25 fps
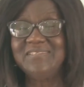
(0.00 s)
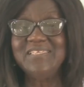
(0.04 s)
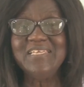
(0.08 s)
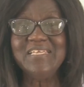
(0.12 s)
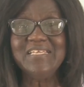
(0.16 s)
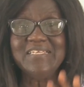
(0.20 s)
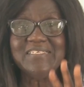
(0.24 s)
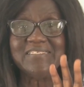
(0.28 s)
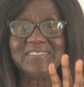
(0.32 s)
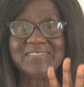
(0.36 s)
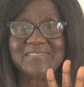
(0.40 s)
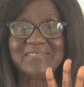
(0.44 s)

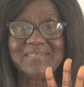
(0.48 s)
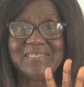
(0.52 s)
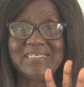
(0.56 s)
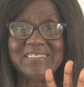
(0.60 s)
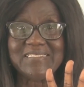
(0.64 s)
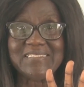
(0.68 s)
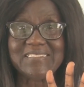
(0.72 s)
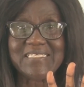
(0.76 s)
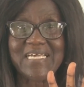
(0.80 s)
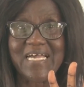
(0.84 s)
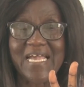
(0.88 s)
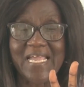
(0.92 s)
these three
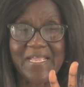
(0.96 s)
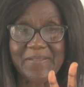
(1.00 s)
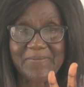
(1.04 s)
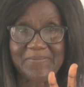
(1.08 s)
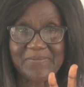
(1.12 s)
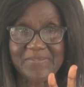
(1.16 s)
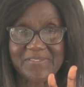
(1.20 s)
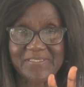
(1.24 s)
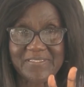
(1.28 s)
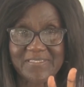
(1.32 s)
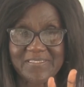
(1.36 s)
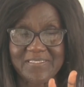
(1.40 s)

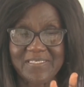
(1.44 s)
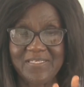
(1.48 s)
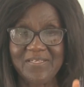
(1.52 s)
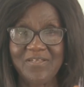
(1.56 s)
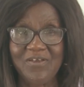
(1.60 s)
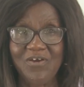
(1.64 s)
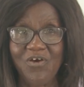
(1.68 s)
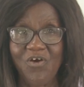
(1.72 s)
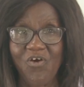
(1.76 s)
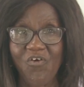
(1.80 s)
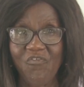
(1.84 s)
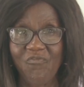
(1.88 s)
types
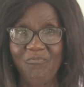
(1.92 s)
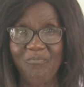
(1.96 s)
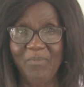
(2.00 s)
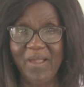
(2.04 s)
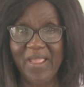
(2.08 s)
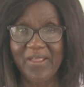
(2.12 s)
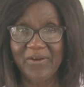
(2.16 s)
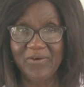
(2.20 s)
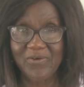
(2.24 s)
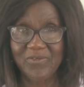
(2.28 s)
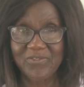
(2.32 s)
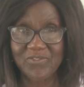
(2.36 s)
of
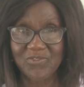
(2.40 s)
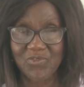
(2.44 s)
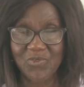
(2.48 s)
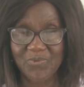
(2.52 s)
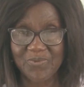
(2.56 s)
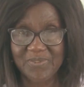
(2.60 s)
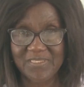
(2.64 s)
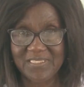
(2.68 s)
microscope